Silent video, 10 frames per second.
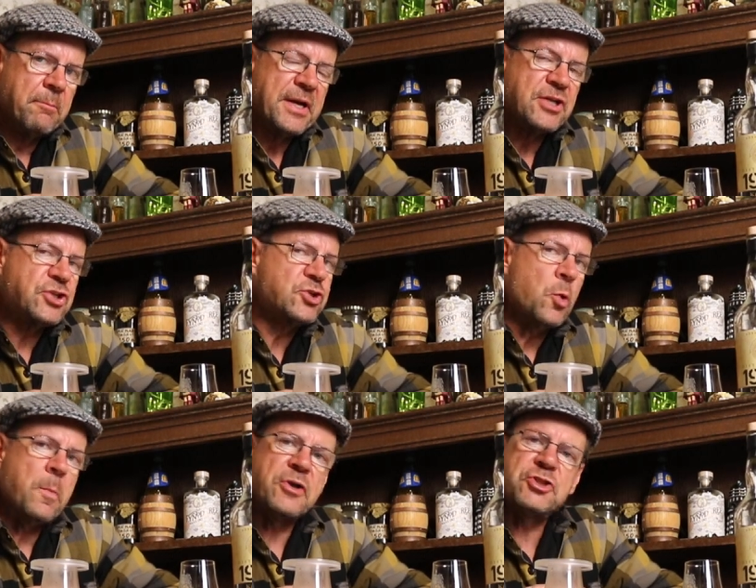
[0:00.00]
but it's
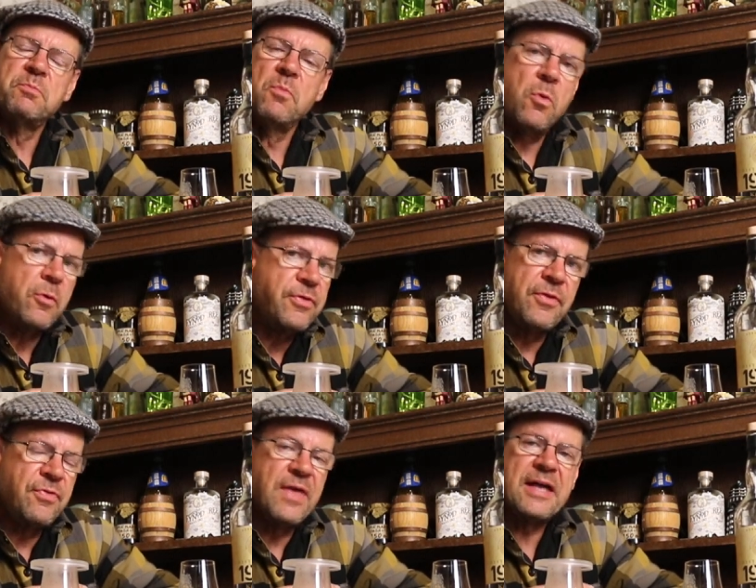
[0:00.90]
so much more
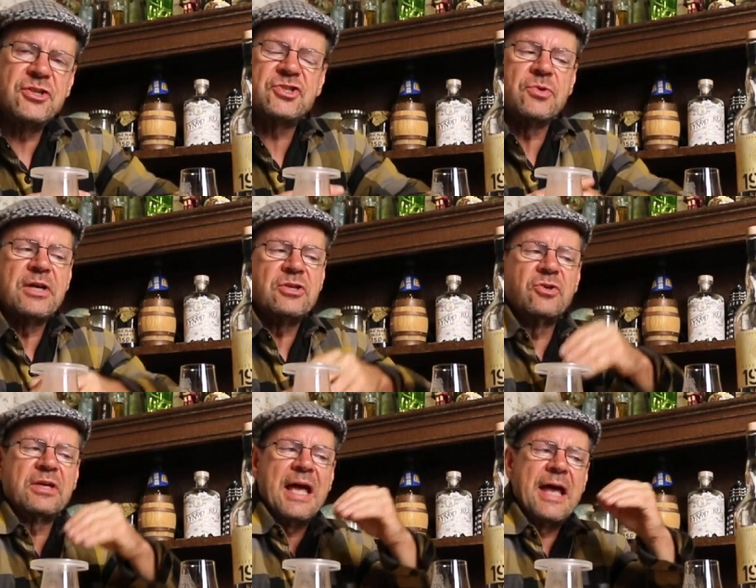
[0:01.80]
than that, so
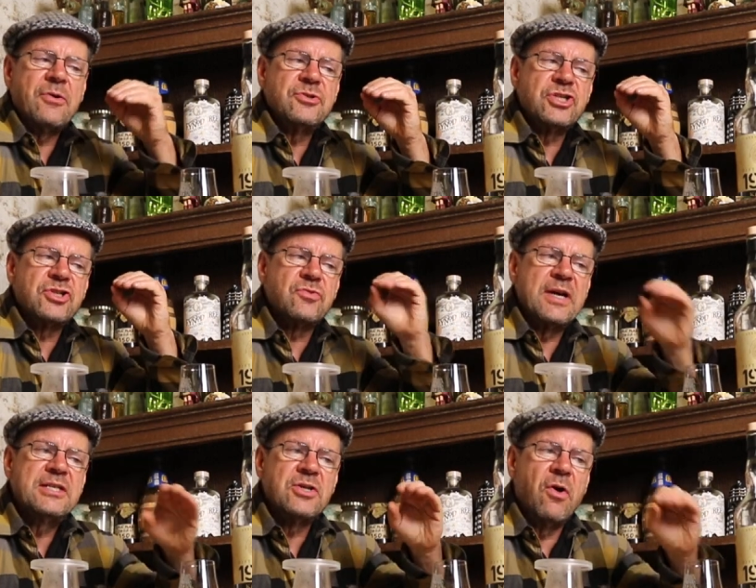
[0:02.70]
you cannot just
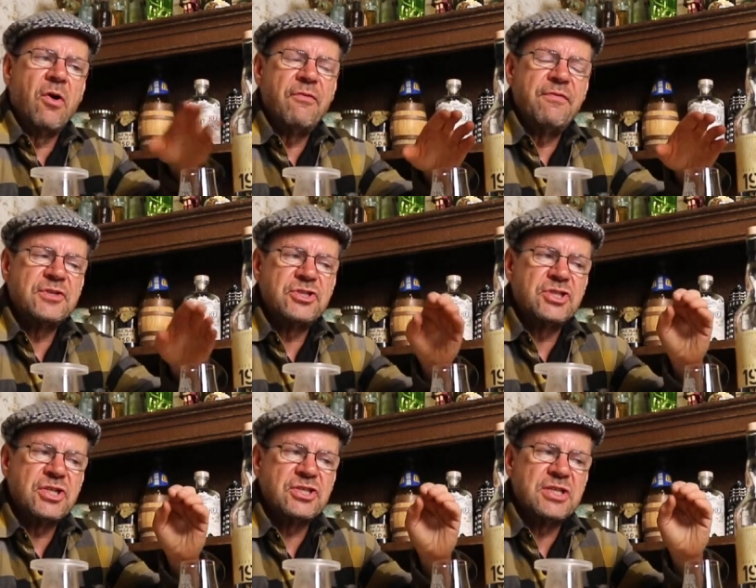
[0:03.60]
write it off as
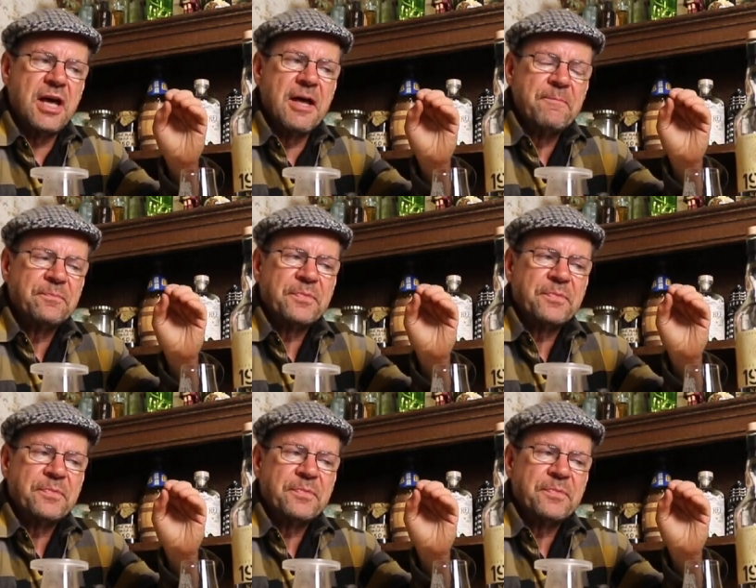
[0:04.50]
just a